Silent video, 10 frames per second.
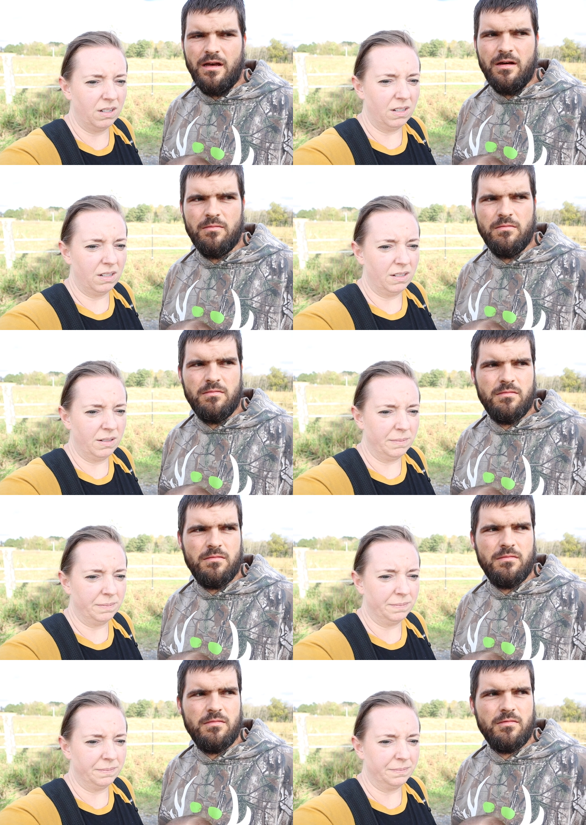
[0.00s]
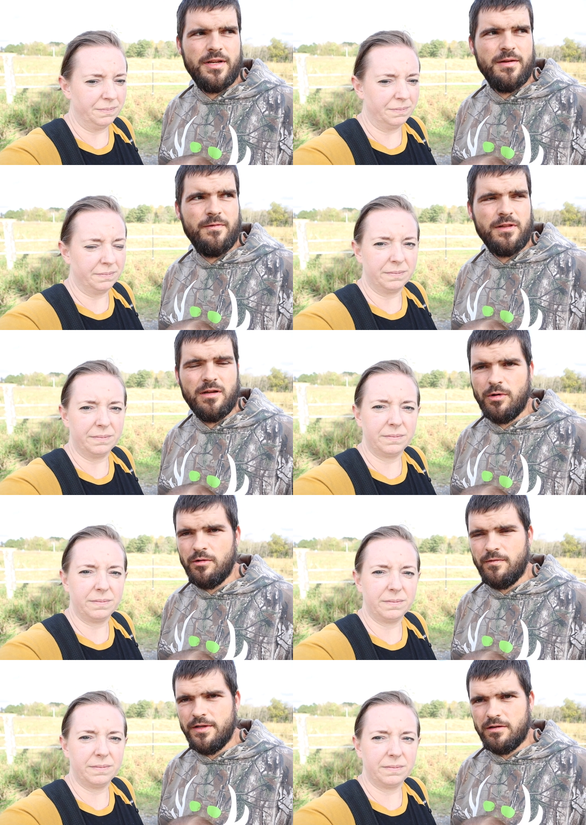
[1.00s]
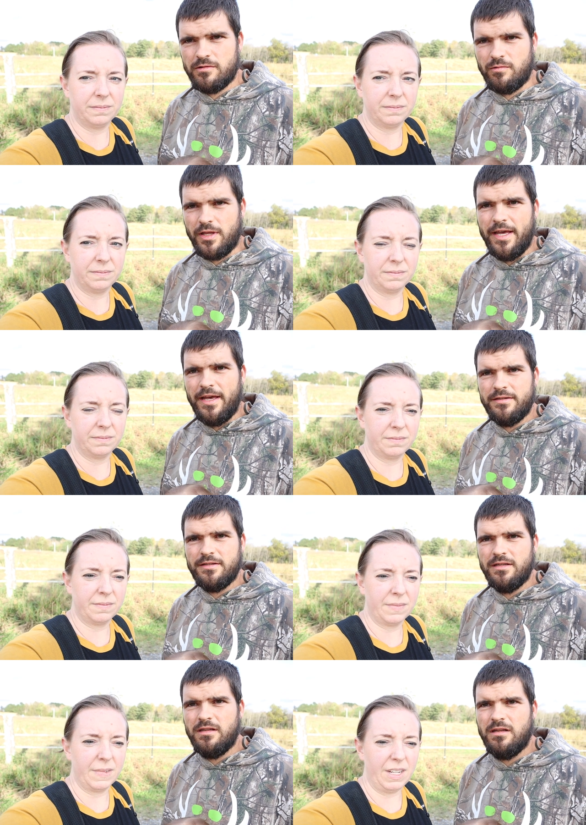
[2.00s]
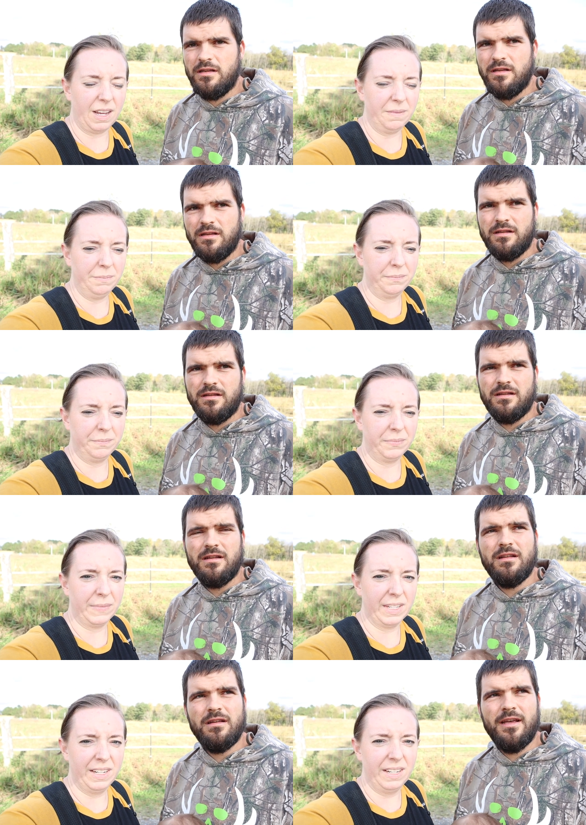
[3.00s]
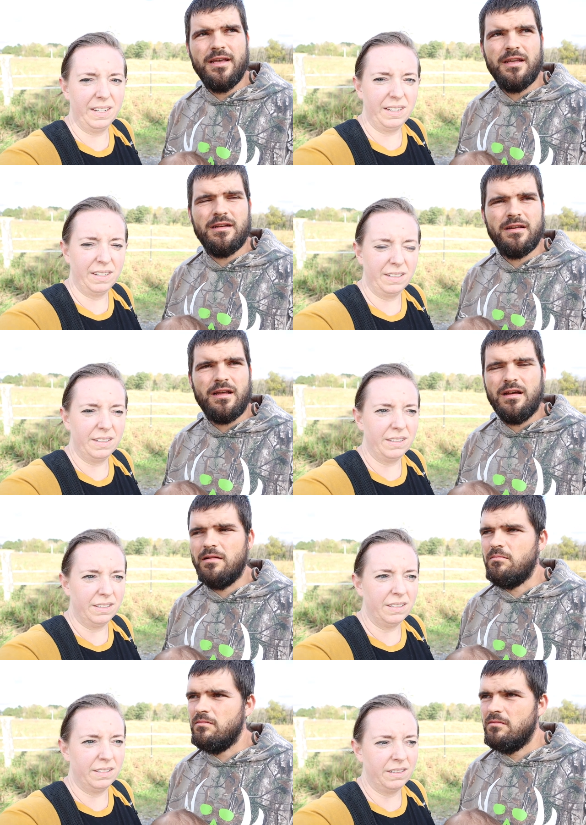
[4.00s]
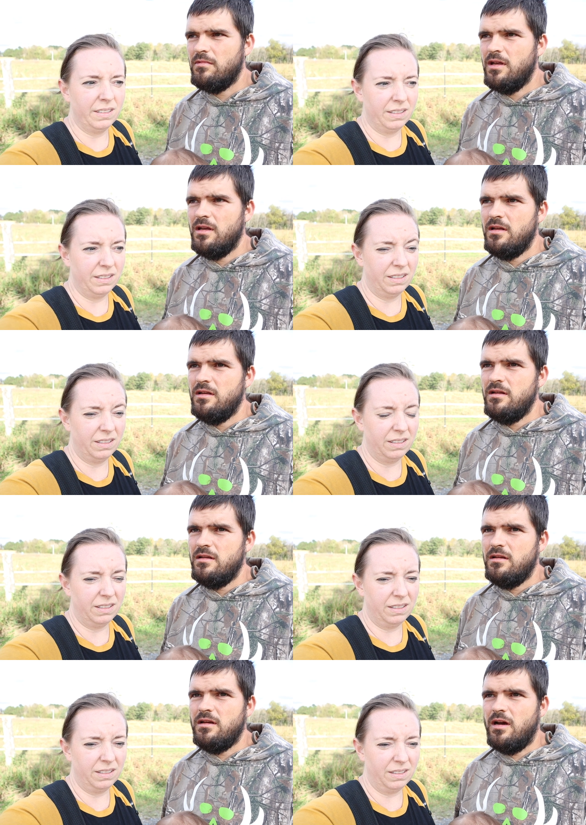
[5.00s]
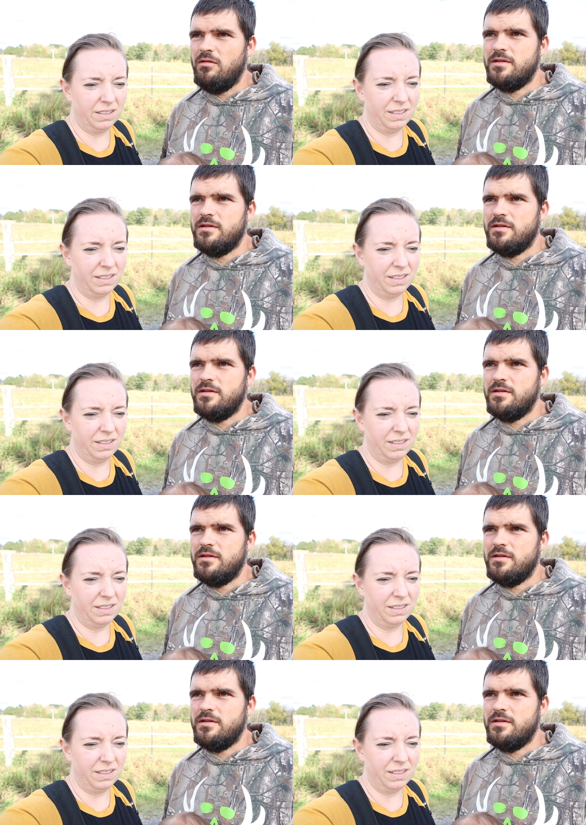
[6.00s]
Speaker 1: Um, we did fill up both vehicles with gas. Yeah. And um, I